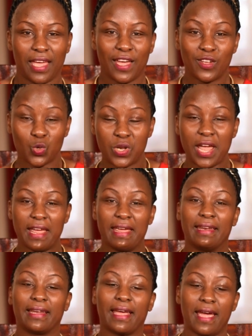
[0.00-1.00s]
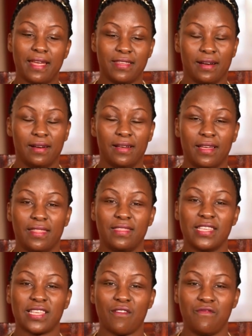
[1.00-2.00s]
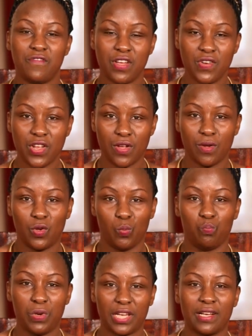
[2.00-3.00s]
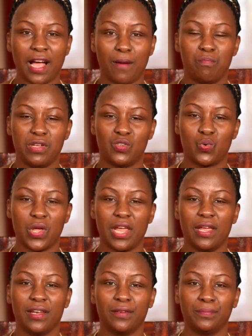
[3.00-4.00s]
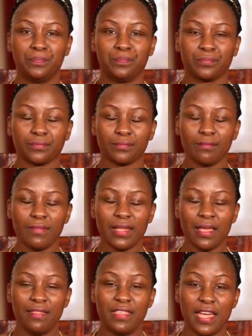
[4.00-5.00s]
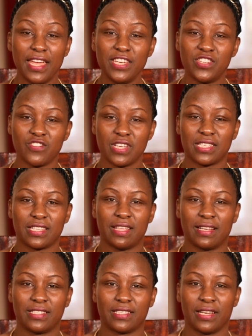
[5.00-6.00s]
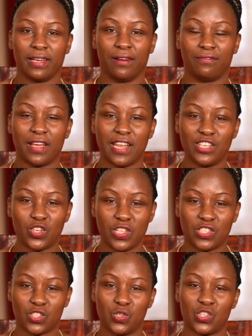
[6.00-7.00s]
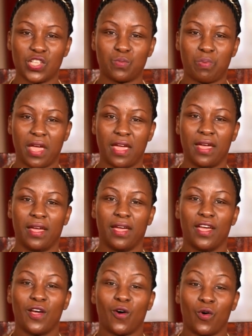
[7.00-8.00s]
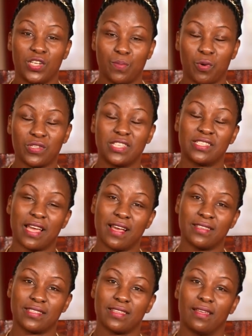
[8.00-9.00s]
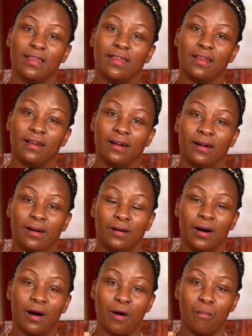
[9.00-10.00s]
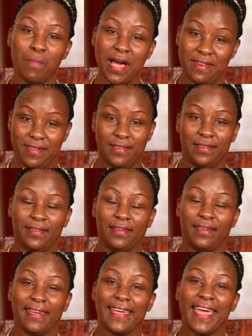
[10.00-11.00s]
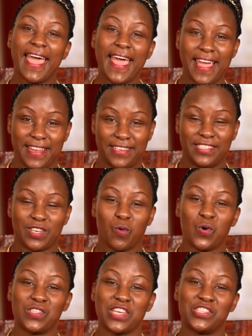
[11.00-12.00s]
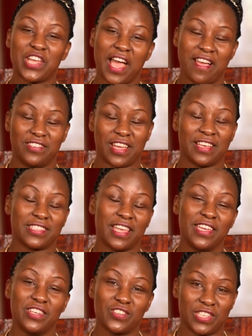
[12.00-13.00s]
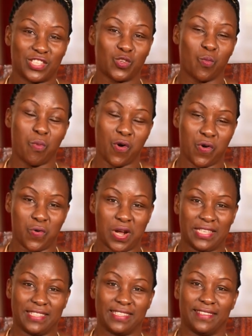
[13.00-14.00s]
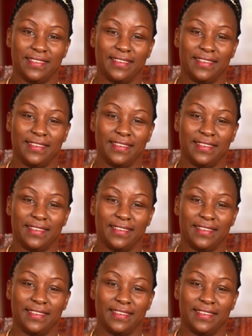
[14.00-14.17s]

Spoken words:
Today in Kenya, there's a very big gap between the interest that financial institutions pay on depositors' money and what they charge as interest to borrowers.